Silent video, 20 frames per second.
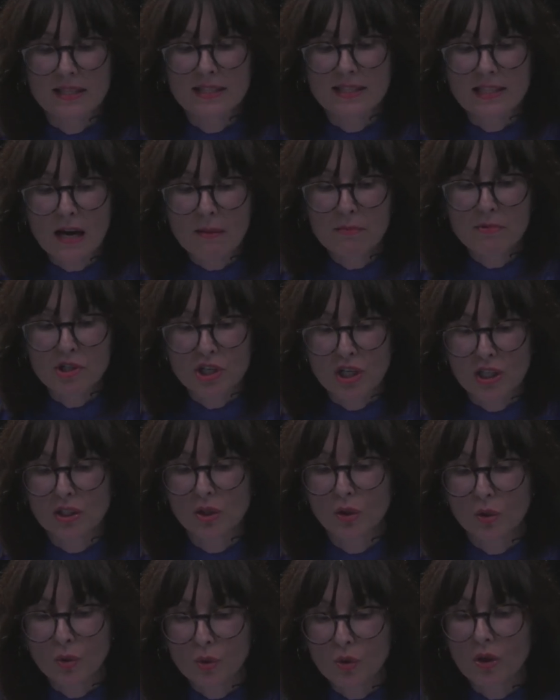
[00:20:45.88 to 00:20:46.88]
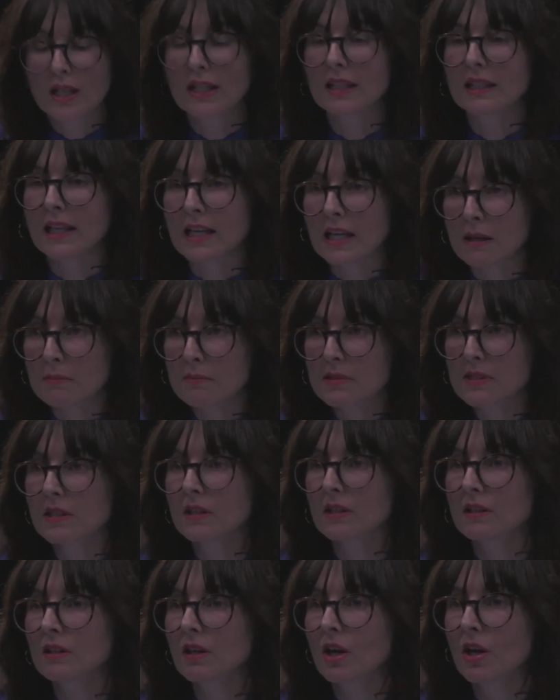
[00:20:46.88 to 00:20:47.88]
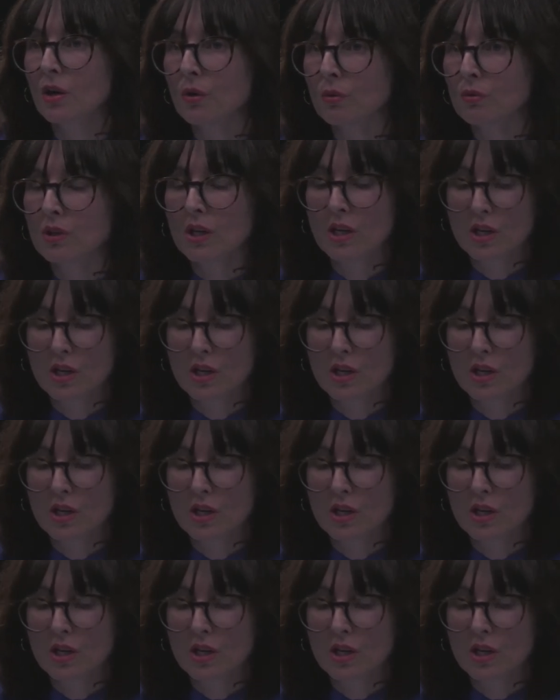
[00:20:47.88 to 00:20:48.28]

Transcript: subject who claims her own